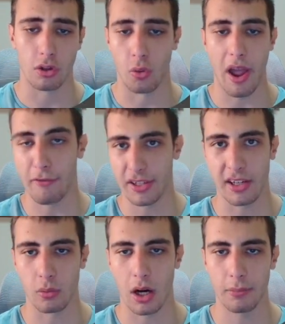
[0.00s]
through every
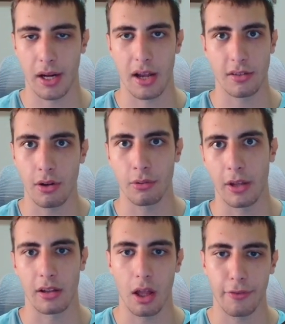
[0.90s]
single one because it's going to
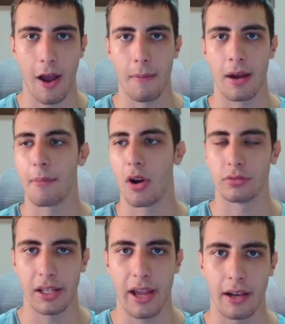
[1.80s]
take a lot of time and I'm not
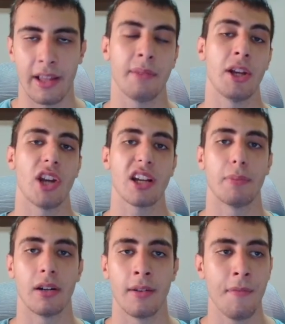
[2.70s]
really a landing page
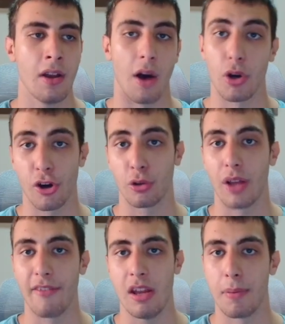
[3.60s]
expert. We're going to
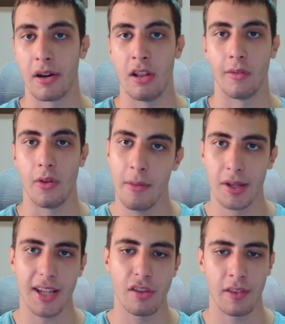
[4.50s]
dive deeper into email
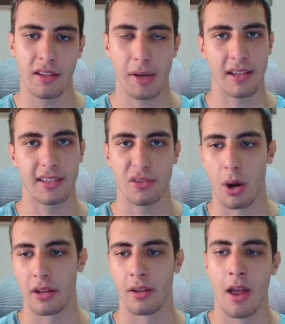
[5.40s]
side of things because that's
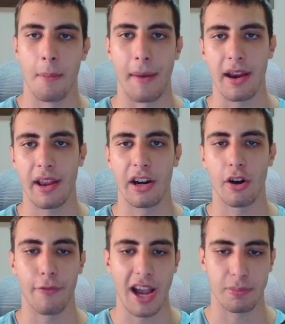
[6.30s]
what my
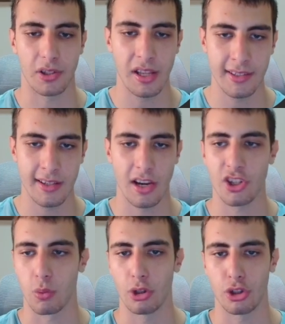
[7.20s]
area of expertise is. I
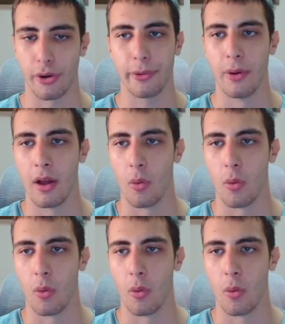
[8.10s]
just wanted to show you